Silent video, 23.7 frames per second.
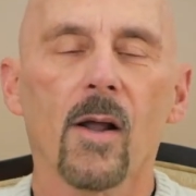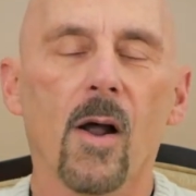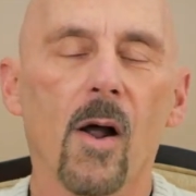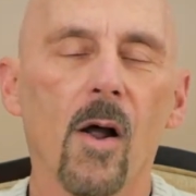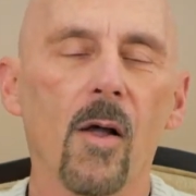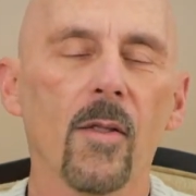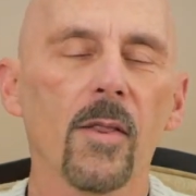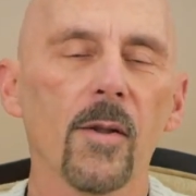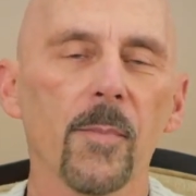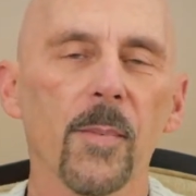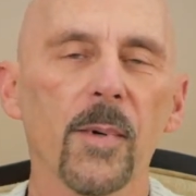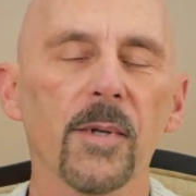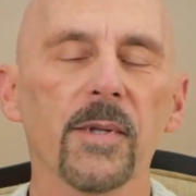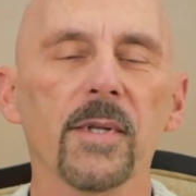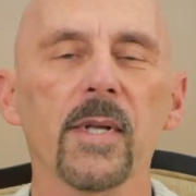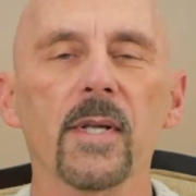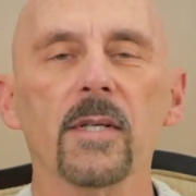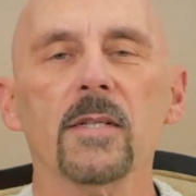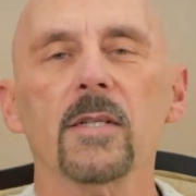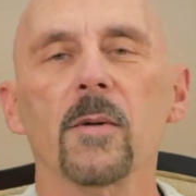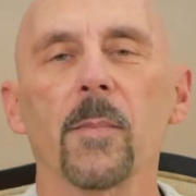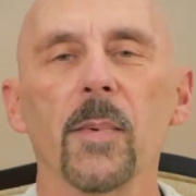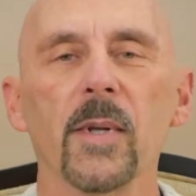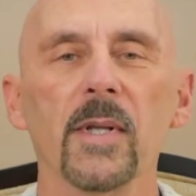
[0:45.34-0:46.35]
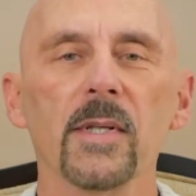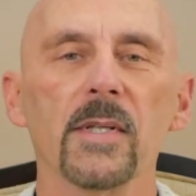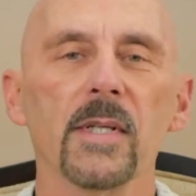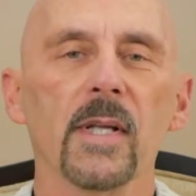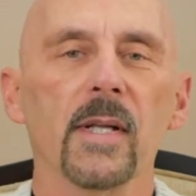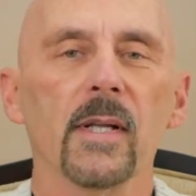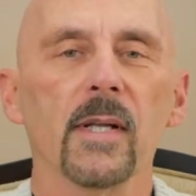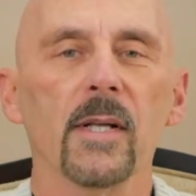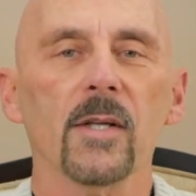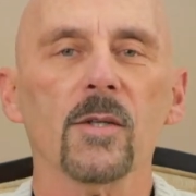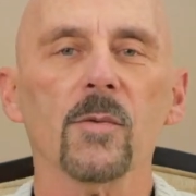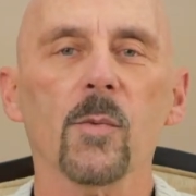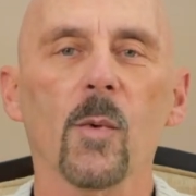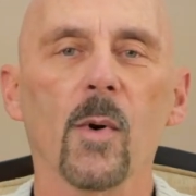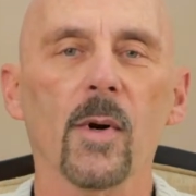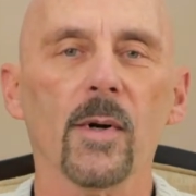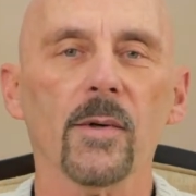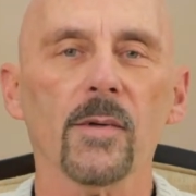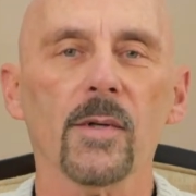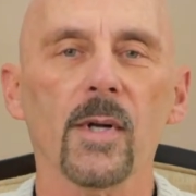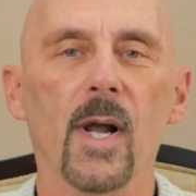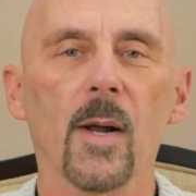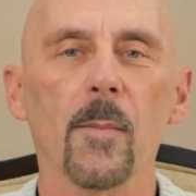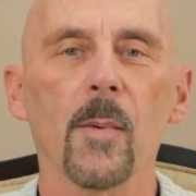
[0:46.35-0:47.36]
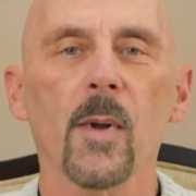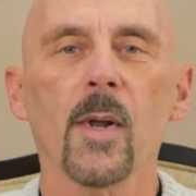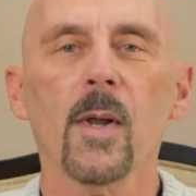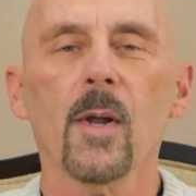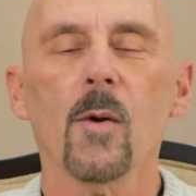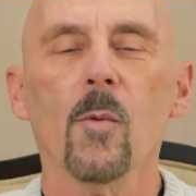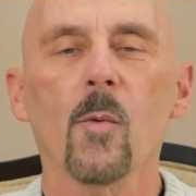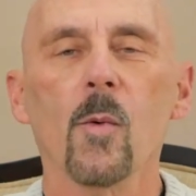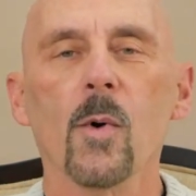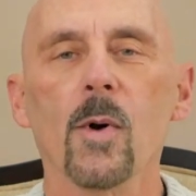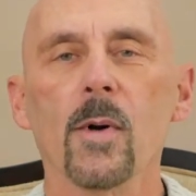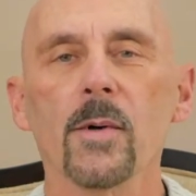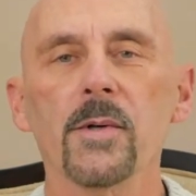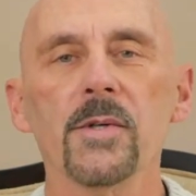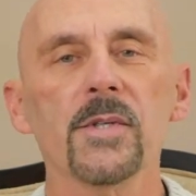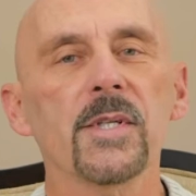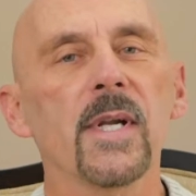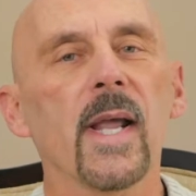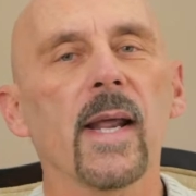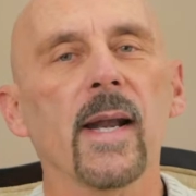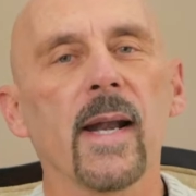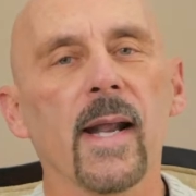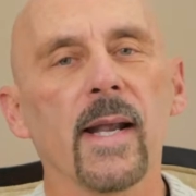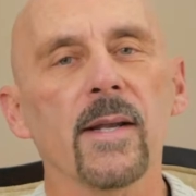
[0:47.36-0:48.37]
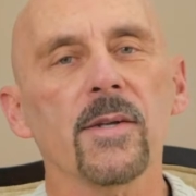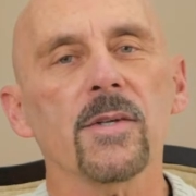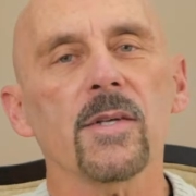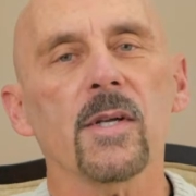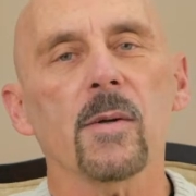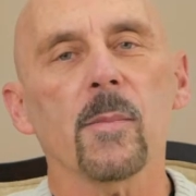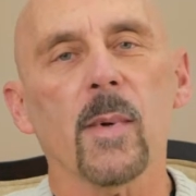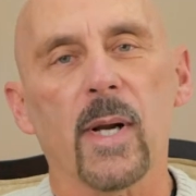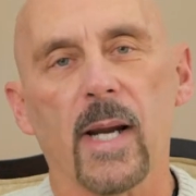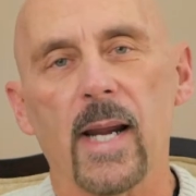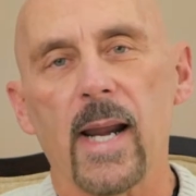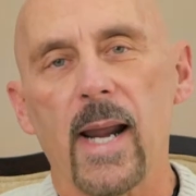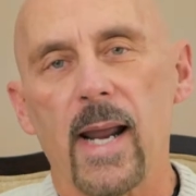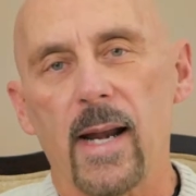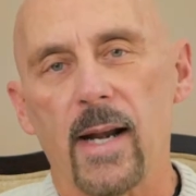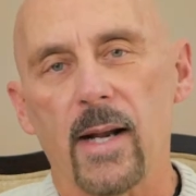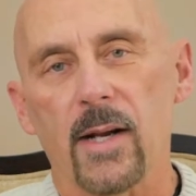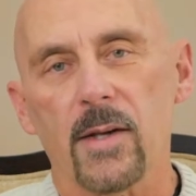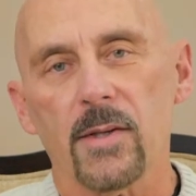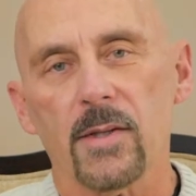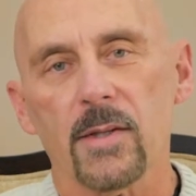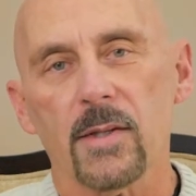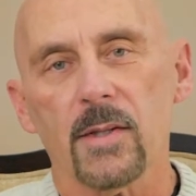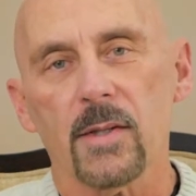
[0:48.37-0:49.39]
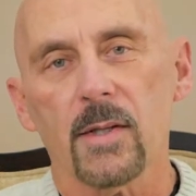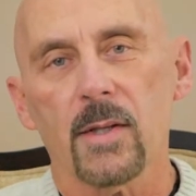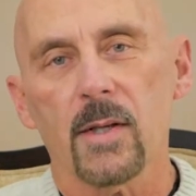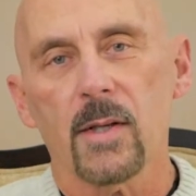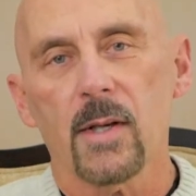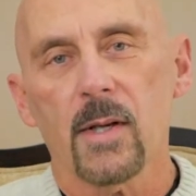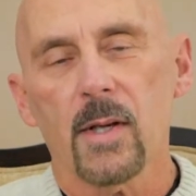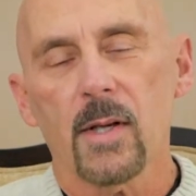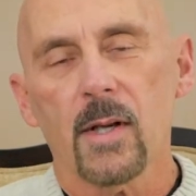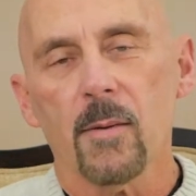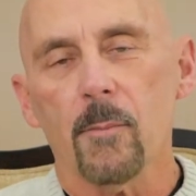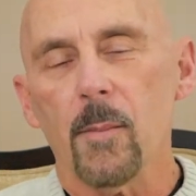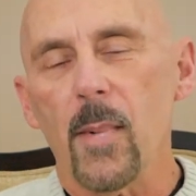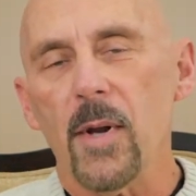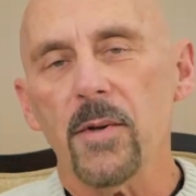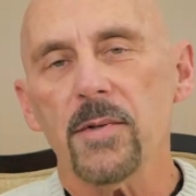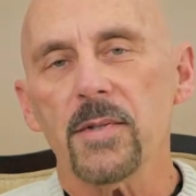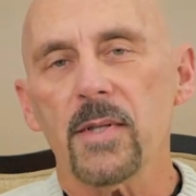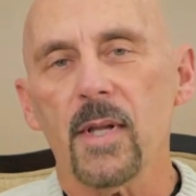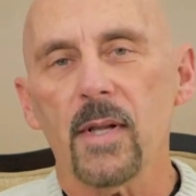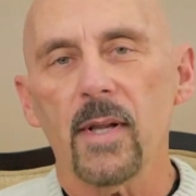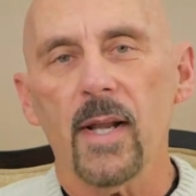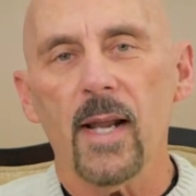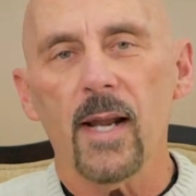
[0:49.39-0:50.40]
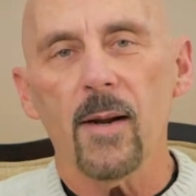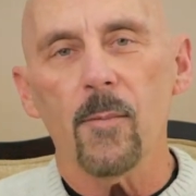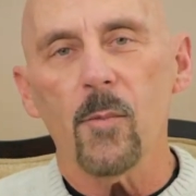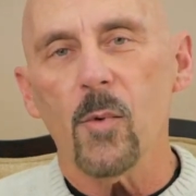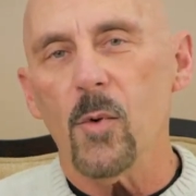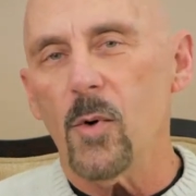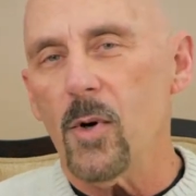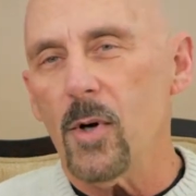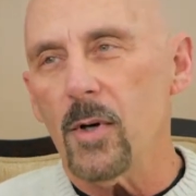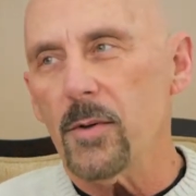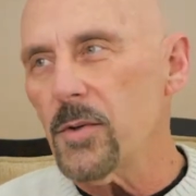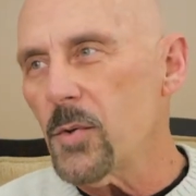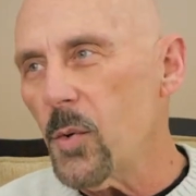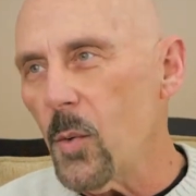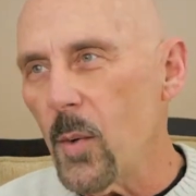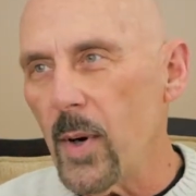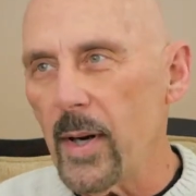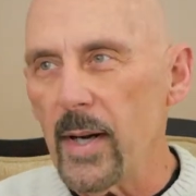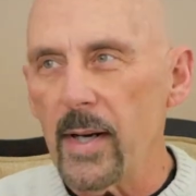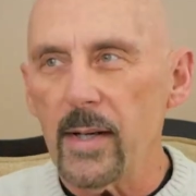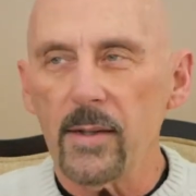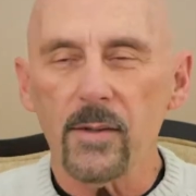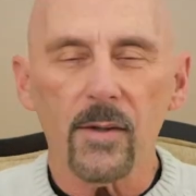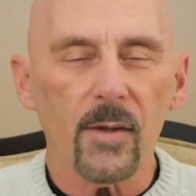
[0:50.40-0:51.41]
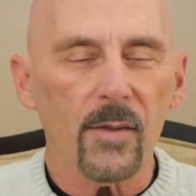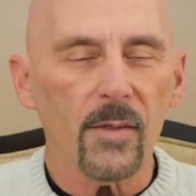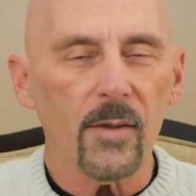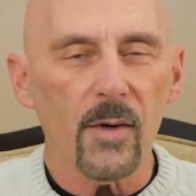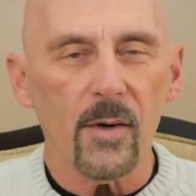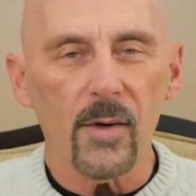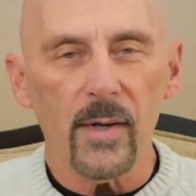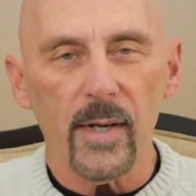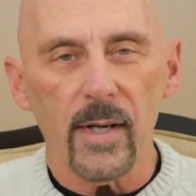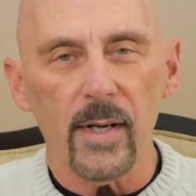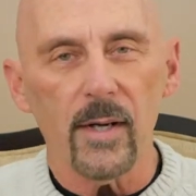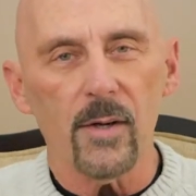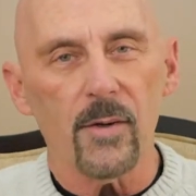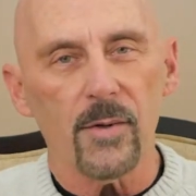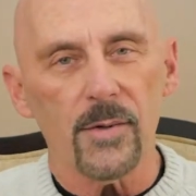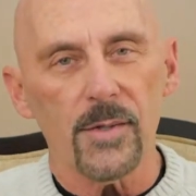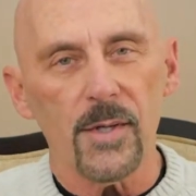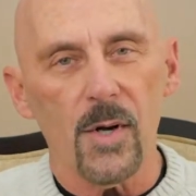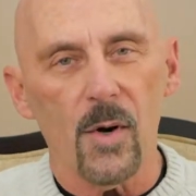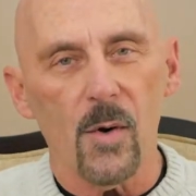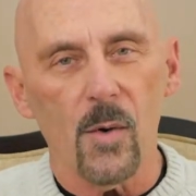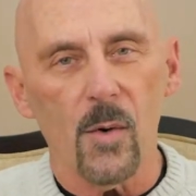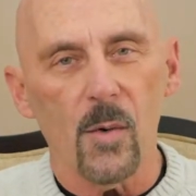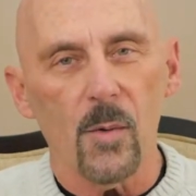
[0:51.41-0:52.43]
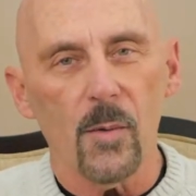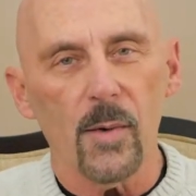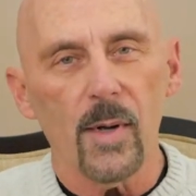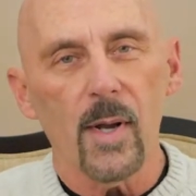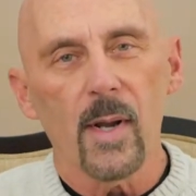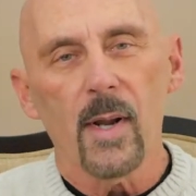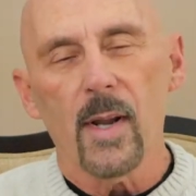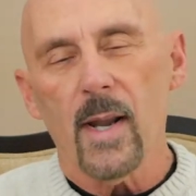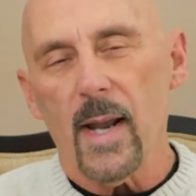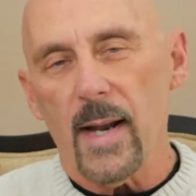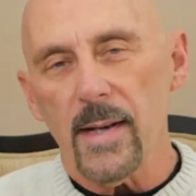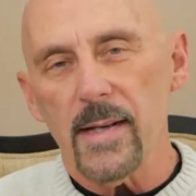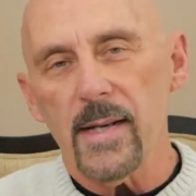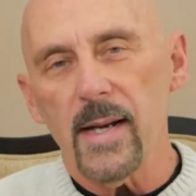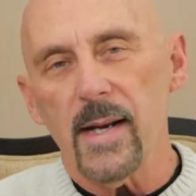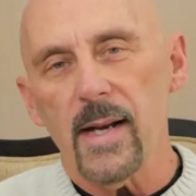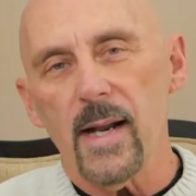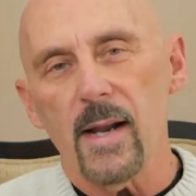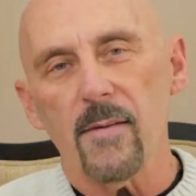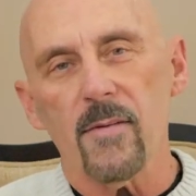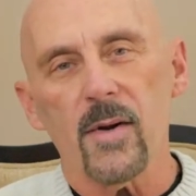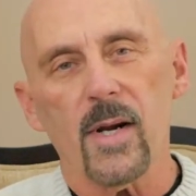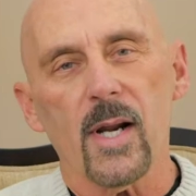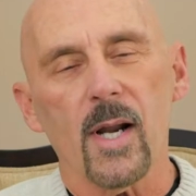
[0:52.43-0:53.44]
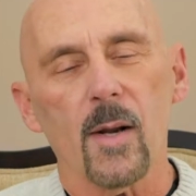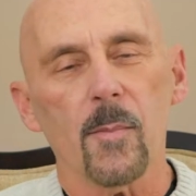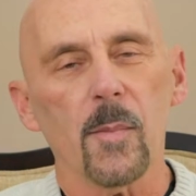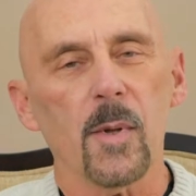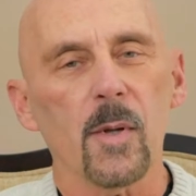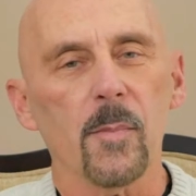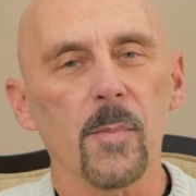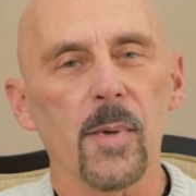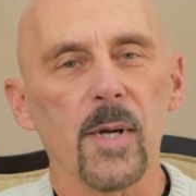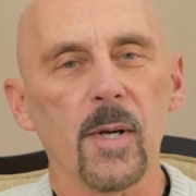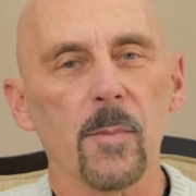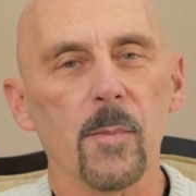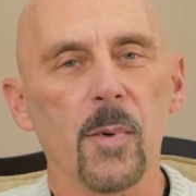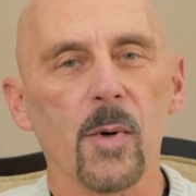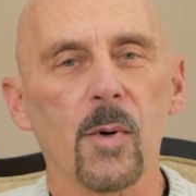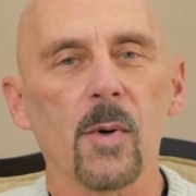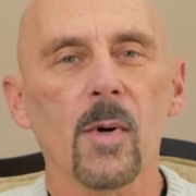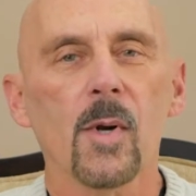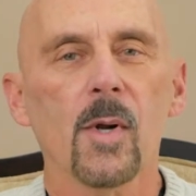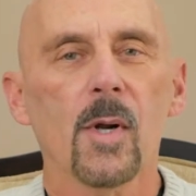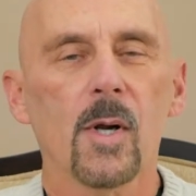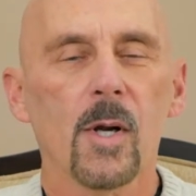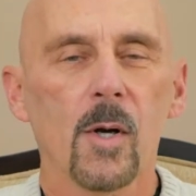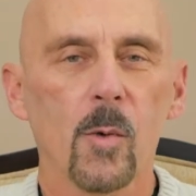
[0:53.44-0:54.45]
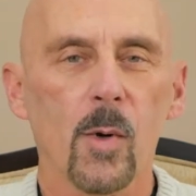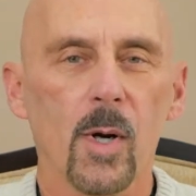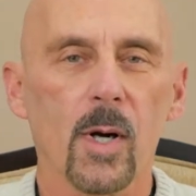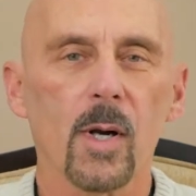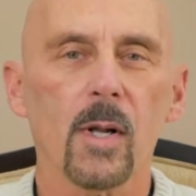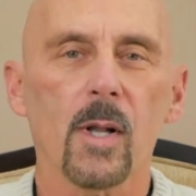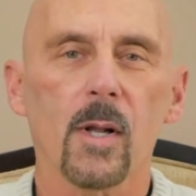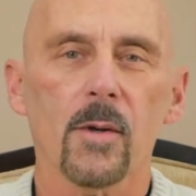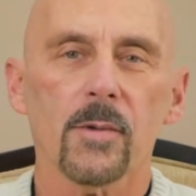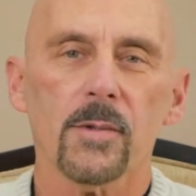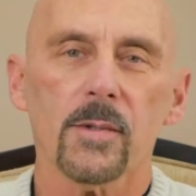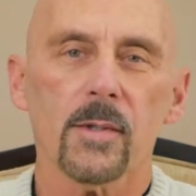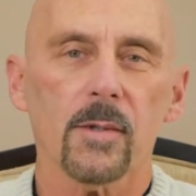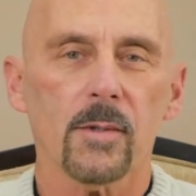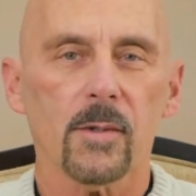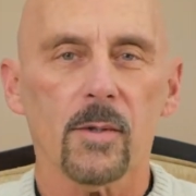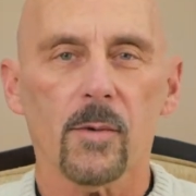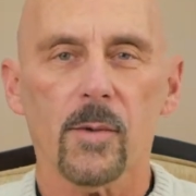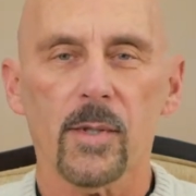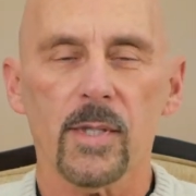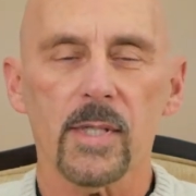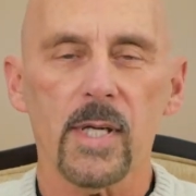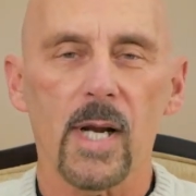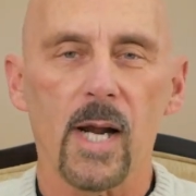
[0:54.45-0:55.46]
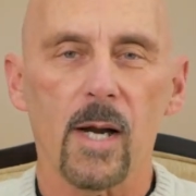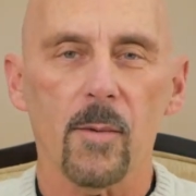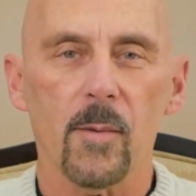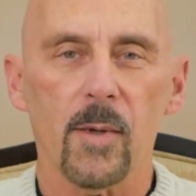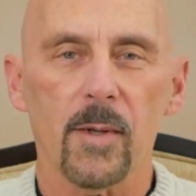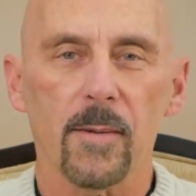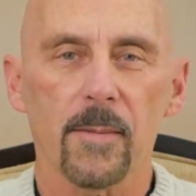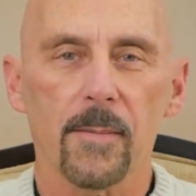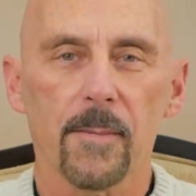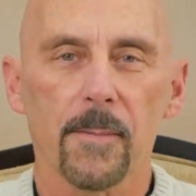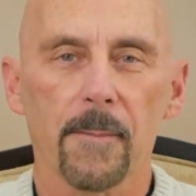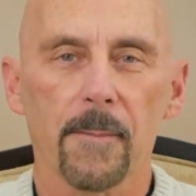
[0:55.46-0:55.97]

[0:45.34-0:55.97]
All the participants in this workshop were jet engine mechanics. Most of them were 20 to 30 years old. I did have a couple of people who were closer to retirement.